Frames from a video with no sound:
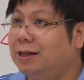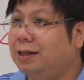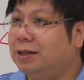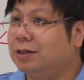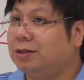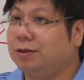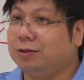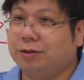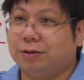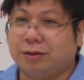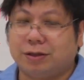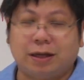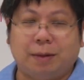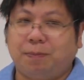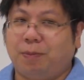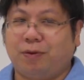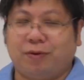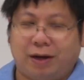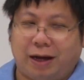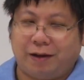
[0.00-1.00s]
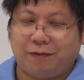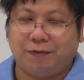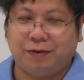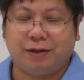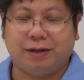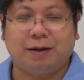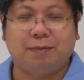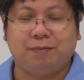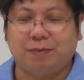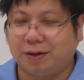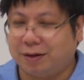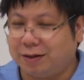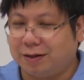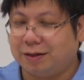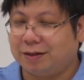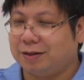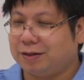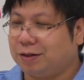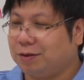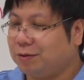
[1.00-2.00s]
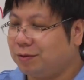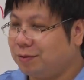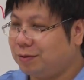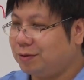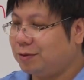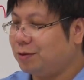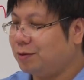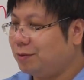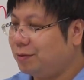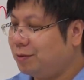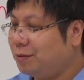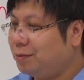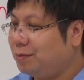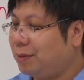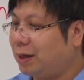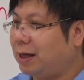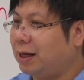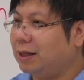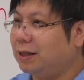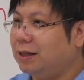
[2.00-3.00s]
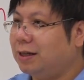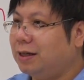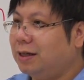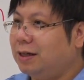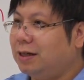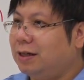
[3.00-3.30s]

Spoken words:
So you double every number. So make it,